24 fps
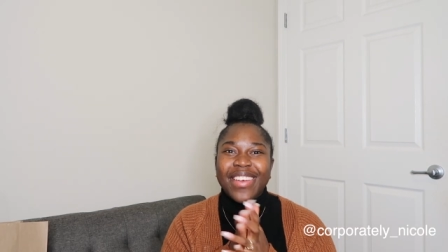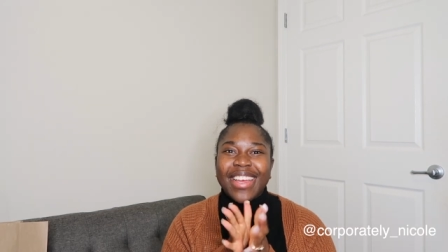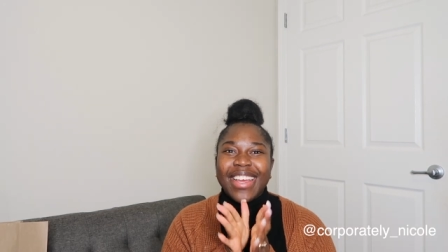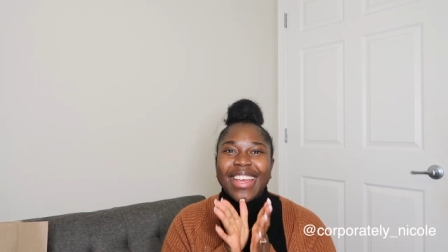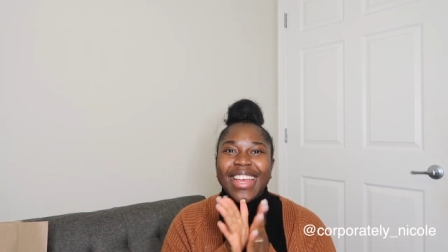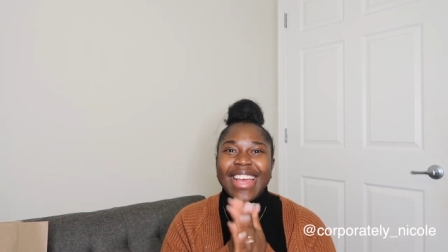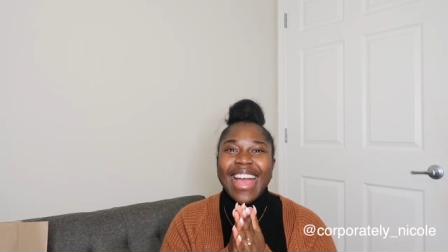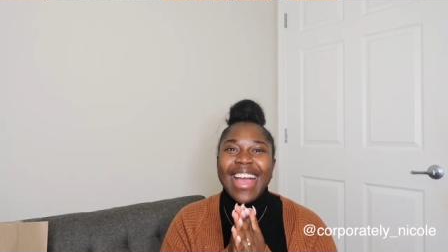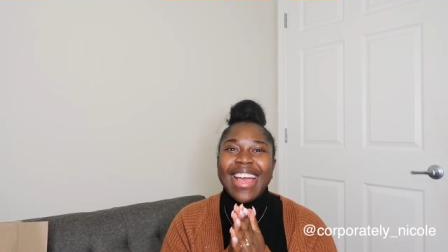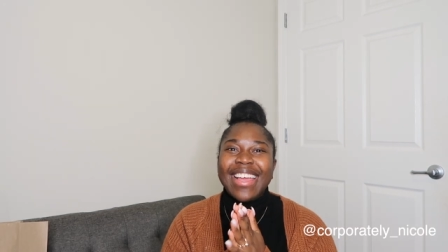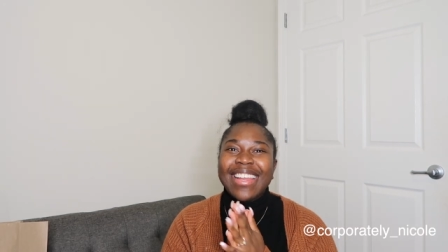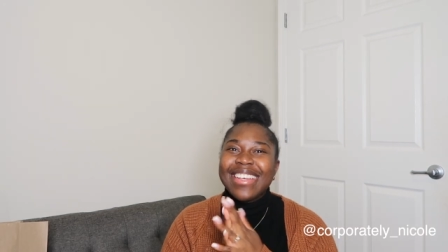
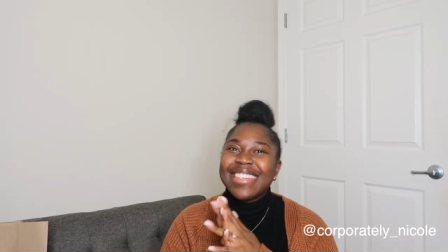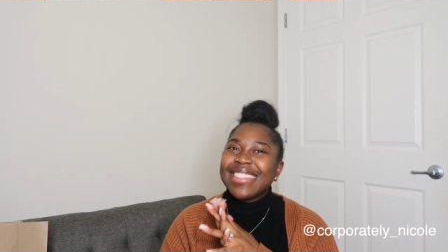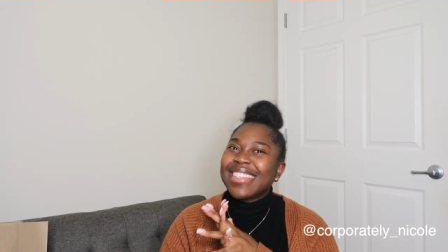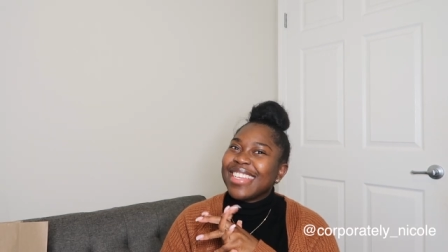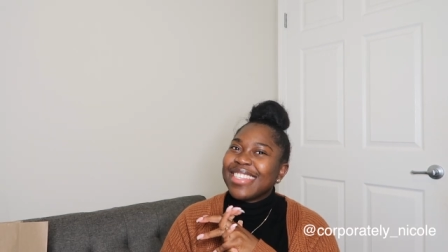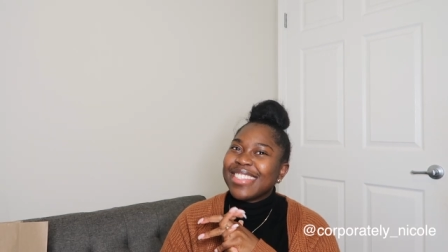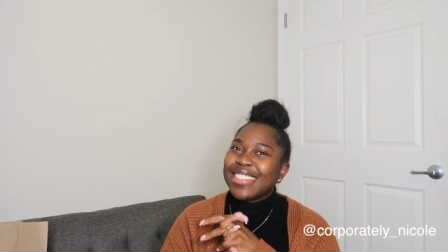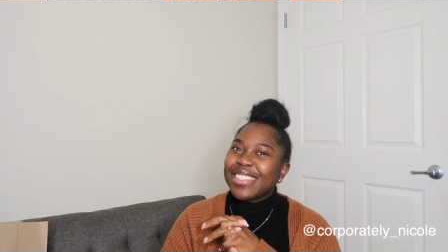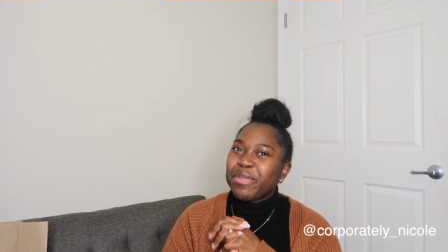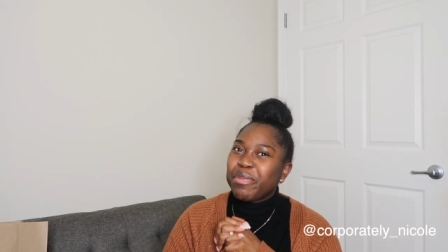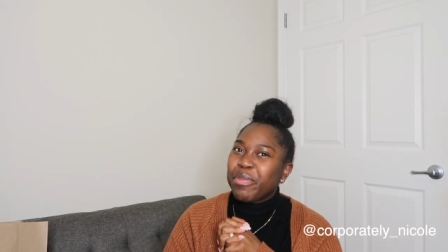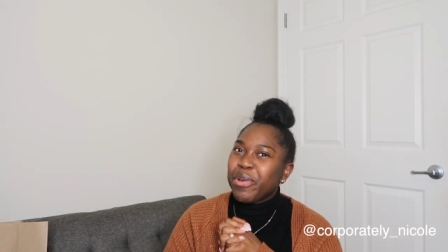and kindness
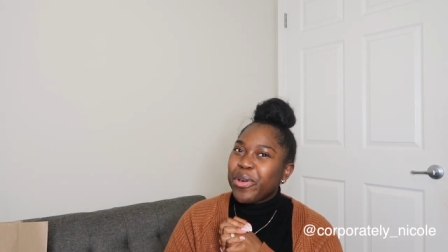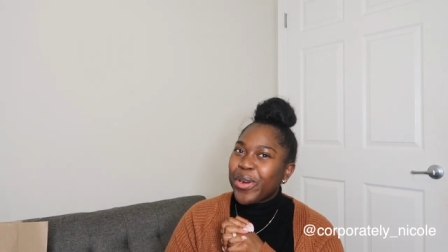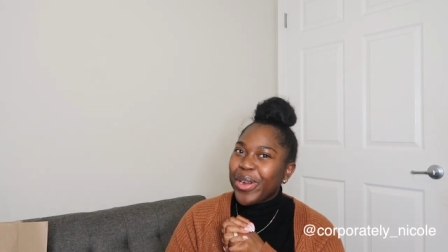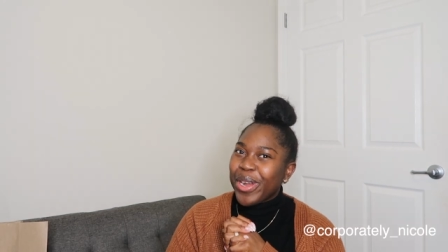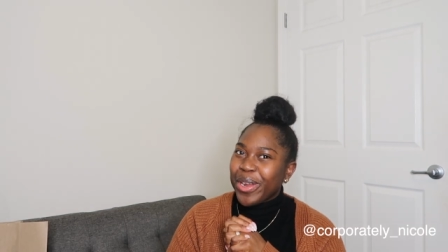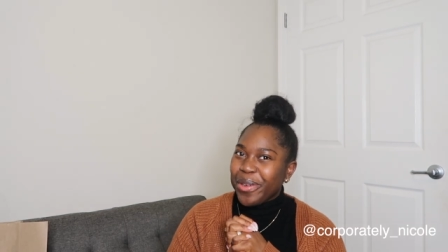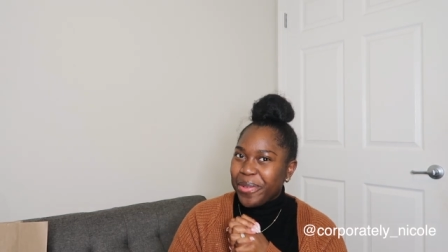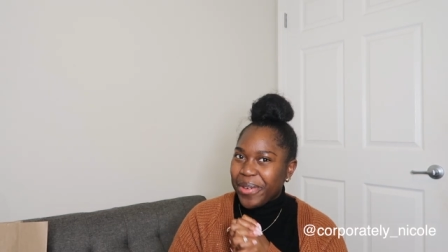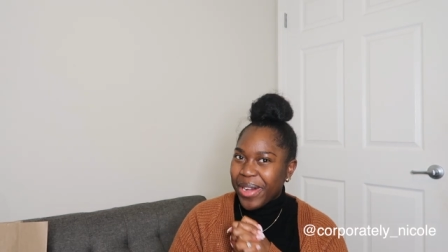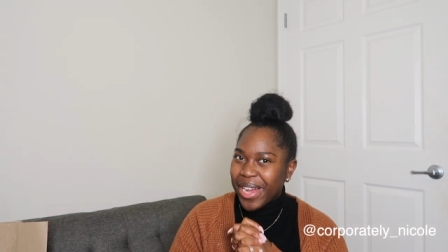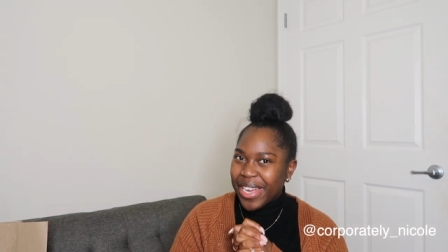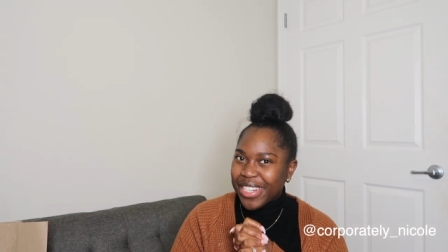and
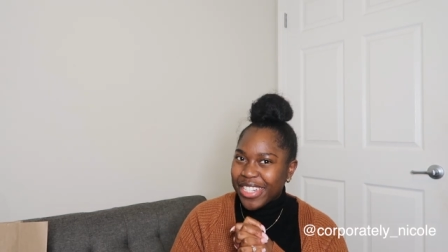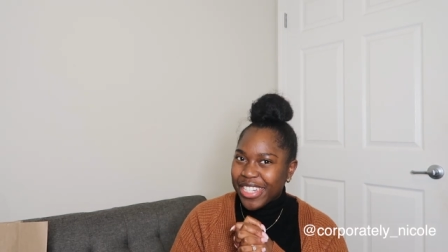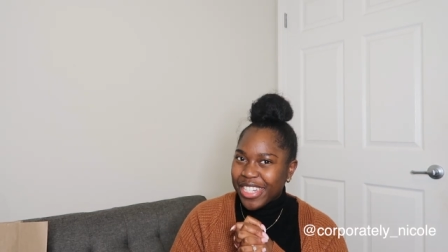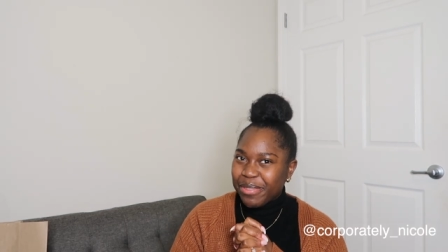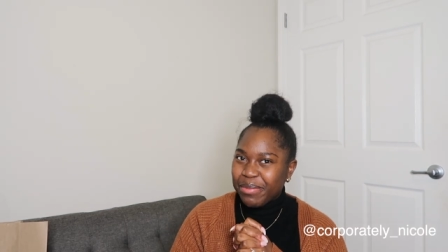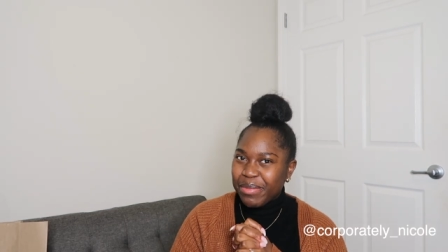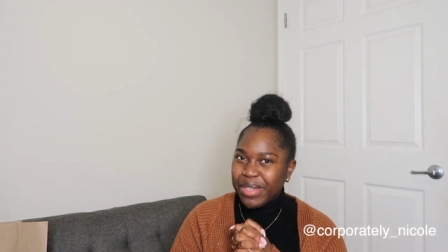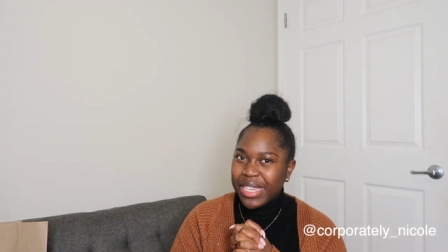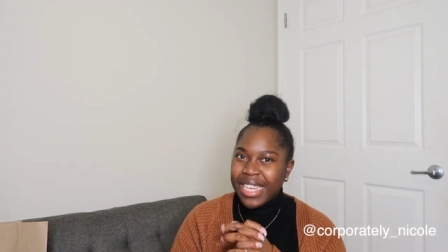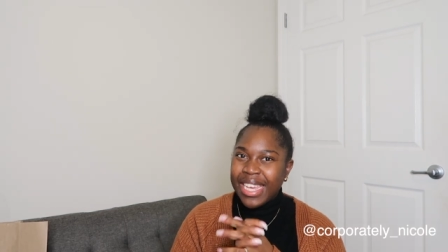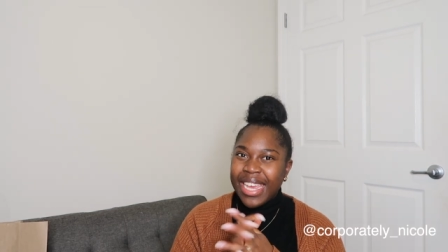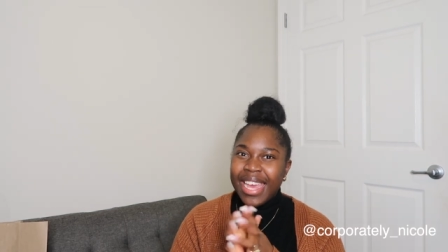support and
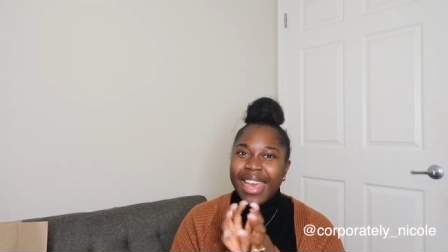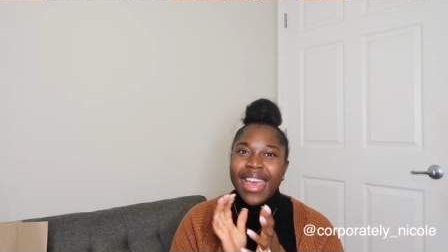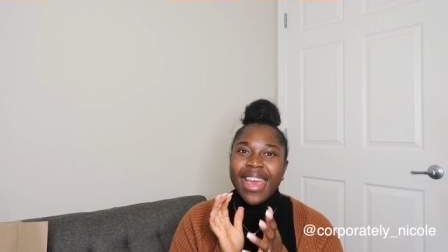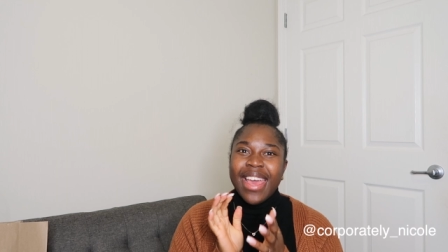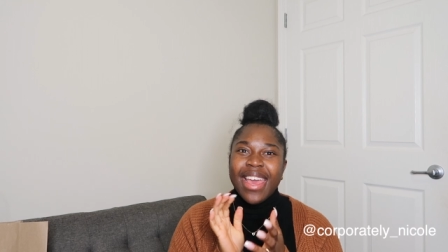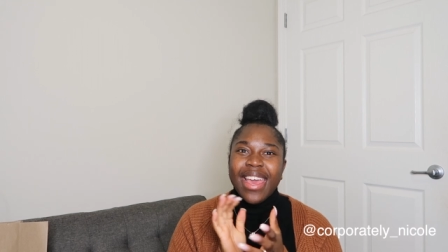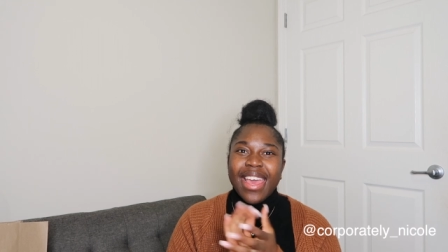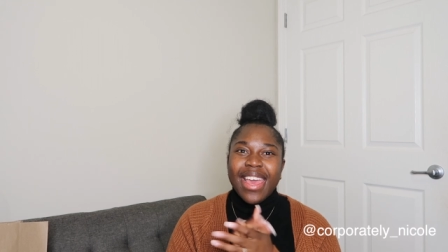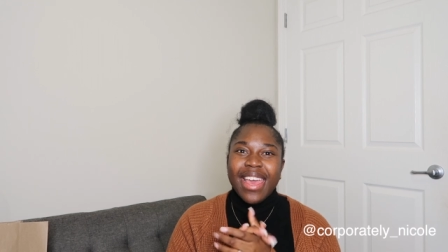watching me.